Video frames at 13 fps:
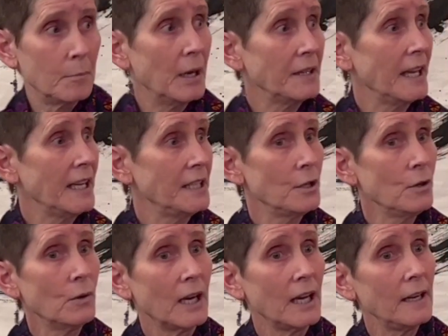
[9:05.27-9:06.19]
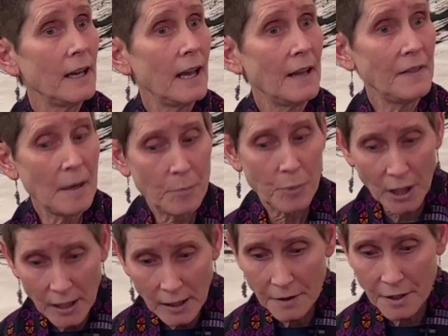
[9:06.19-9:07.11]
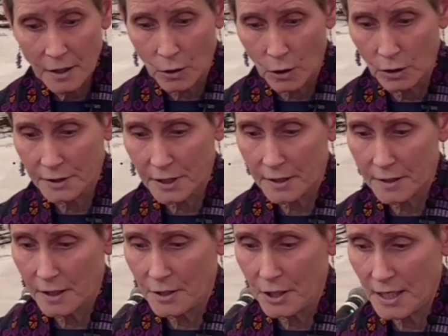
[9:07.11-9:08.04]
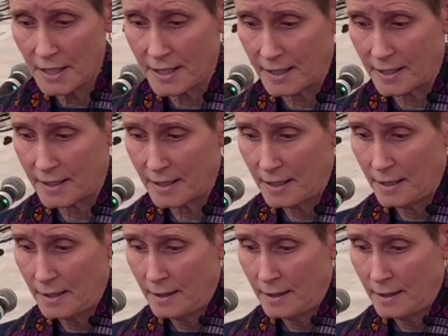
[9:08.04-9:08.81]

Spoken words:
But they do it, and they bring the colt to Jesus.